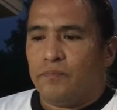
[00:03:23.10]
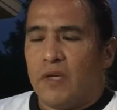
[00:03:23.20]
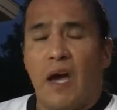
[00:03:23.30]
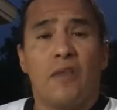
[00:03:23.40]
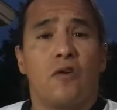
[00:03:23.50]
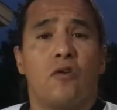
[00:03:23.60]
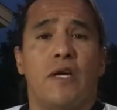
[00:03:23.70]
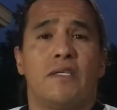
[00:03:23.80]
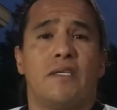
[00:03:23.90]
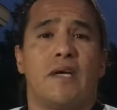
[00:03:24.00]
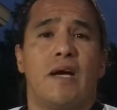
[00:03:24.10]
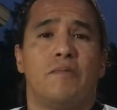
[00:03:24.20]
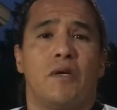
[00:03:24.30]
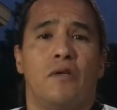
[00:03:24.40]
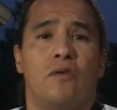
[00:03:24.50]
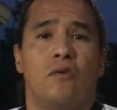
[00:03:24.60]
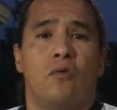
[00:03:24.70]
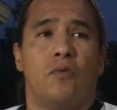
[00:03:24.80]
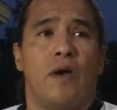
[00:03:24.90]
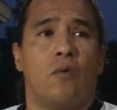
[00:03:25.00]
yeah, the crazy times that
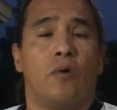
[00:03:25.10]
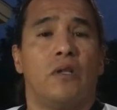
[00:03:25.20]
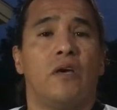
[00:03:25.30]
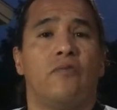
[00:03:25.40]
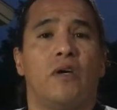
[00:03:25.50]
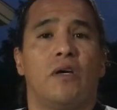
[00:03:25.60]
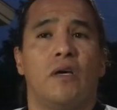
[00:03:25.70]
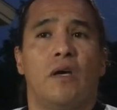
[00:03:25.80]
that we're living